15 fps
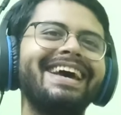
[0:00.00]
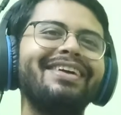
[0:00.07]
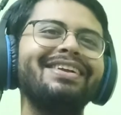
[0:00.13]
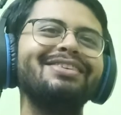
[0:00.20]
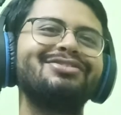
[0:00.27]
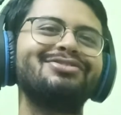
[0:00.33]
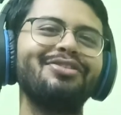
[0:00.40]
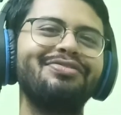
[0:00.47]

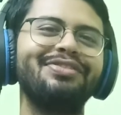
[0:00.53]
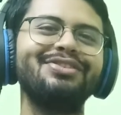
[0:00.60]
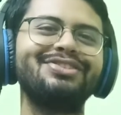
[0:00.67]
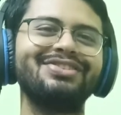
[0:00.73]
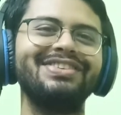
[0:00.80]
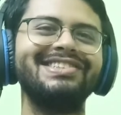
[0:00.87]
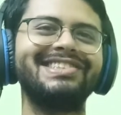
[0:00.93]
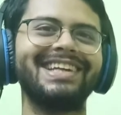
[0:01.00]
they're so
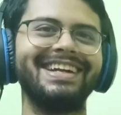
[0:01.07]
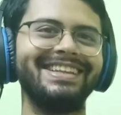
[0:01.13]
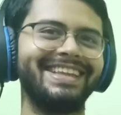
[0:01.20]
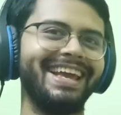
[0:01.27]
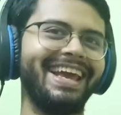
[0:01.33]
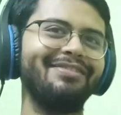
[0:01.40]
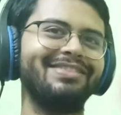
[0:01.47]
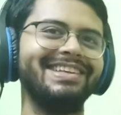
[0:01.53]
futuristic
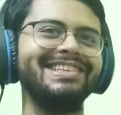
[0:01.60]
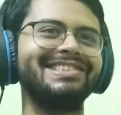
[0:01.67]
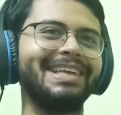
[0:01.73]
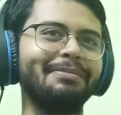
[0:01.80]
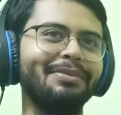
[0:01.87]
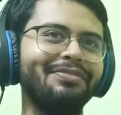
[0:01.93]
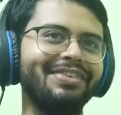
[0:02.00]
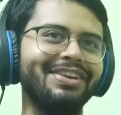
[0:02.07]
and they have these
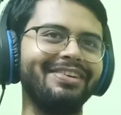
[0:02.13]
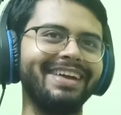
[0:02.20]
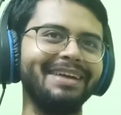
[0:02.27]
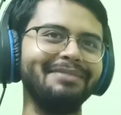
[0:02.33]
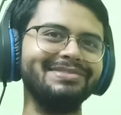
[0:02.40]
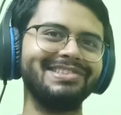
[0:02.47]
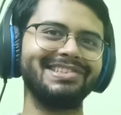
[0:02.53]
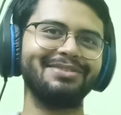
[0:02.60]
type of video
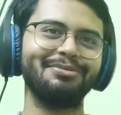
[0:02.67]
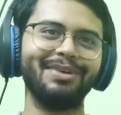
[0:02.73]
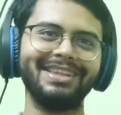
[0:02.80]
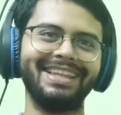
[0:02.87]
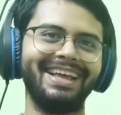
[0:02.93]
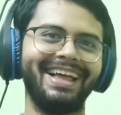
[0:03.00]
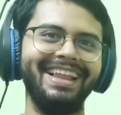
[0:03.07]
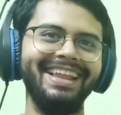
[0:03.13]
games?
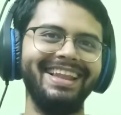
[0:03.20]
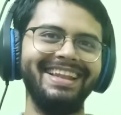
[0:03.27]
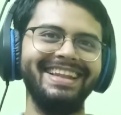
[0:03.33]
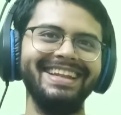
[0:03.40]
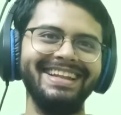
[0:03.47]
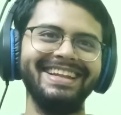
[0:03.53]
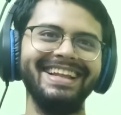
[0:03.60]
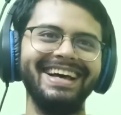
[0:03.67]
What the hell?